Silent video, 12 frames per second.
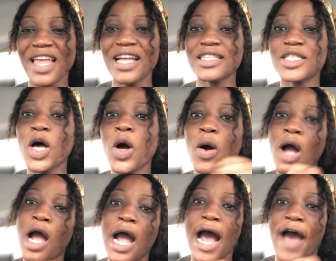So
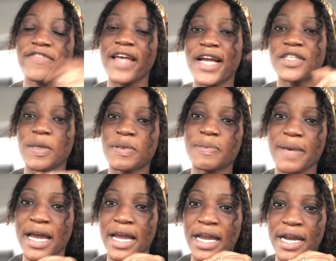after I dropped
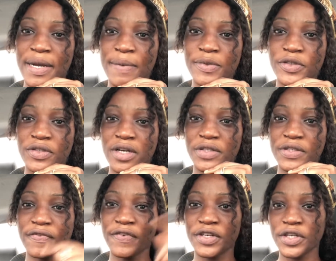my introductory
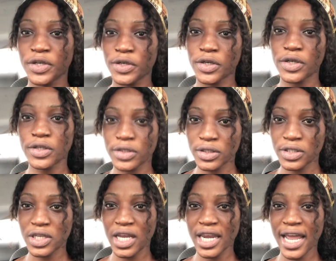video on
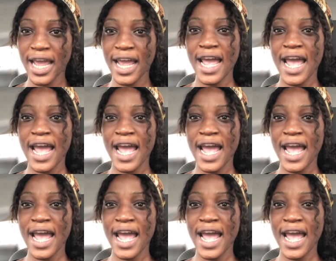Sunday,